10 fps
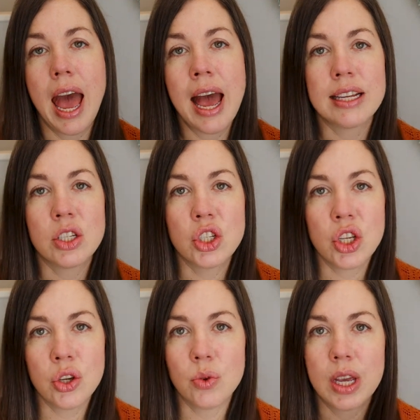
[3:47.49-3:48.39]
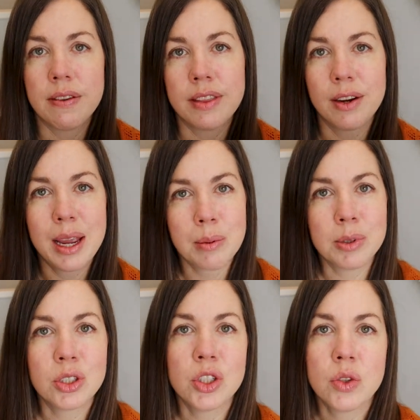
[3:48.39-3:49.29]
as to if they're
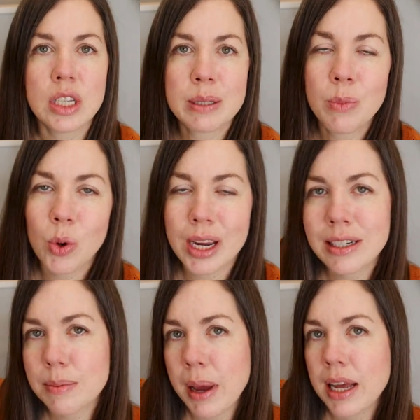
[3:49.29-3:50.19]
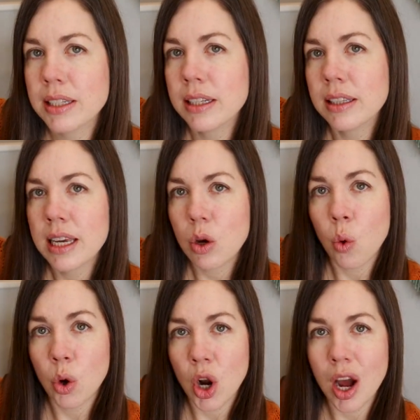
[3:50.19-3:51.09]
able to do this more independently
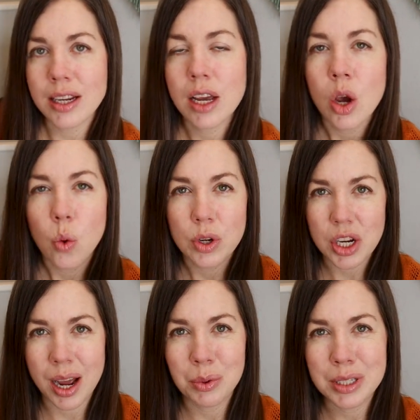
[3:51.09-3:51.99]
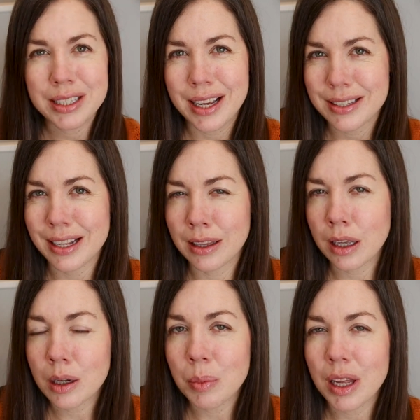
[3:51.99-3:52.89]
or not, which I will discuss a
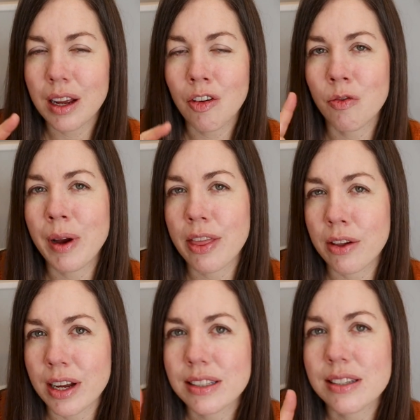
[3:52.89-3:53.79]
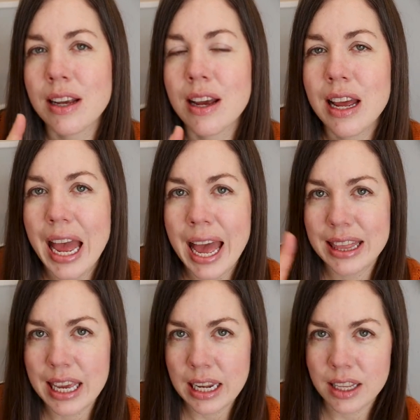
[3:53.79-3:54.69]
little bit of my thoughts
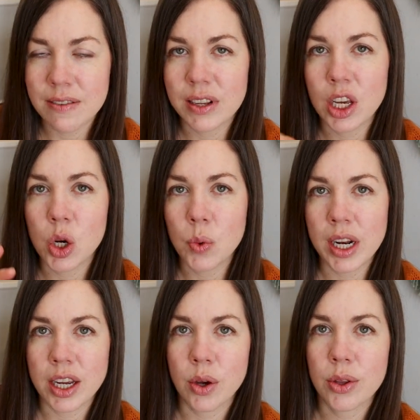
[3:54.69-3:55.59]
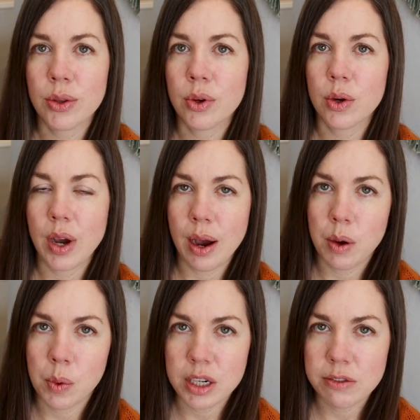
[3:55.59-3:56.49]
at the end of the video when I go through how
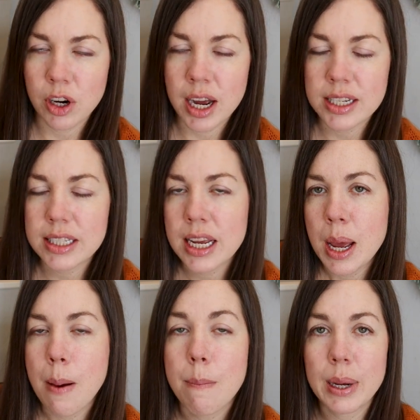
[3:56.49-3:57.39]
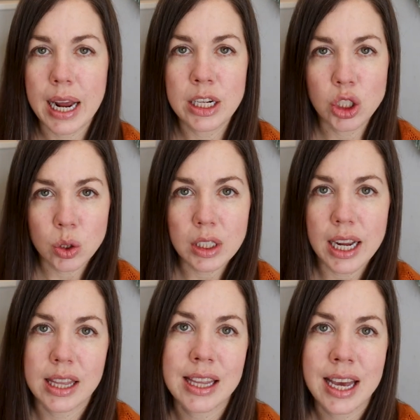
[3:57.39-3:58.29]
it worked for us. But I do
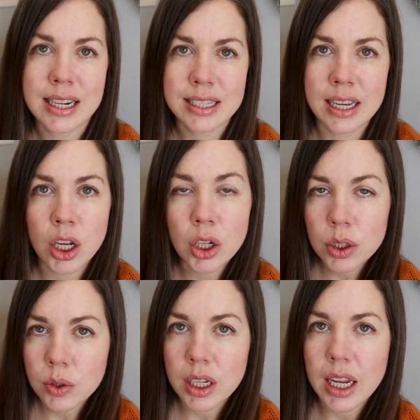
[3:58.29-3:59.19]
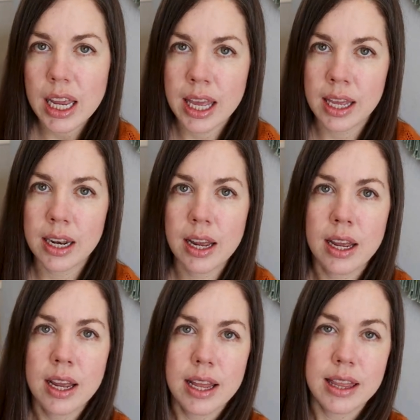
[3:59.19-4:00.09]
like that that is included in
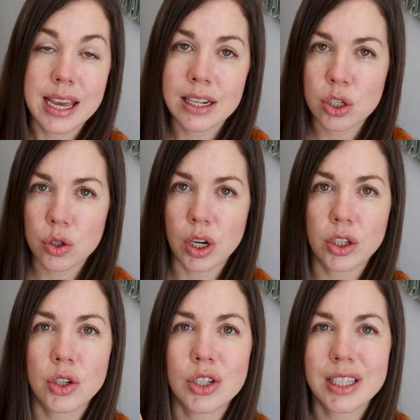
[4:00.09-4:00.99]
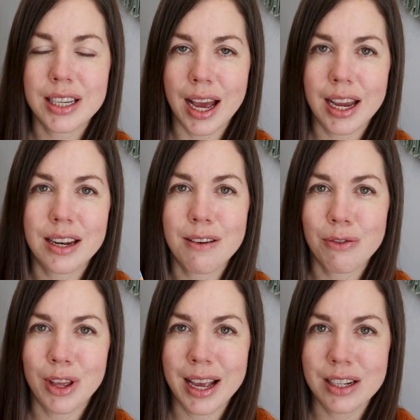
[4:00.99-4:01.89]
the instructor's guide for the